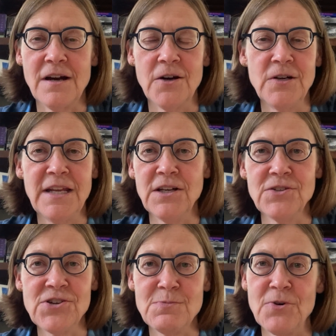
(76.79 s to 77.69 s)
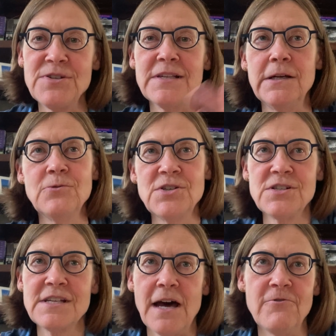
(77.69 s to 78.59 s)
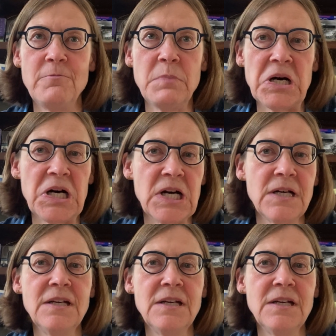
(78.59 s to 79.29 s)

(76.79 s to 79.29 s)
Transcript: are in English. Most languages have pa,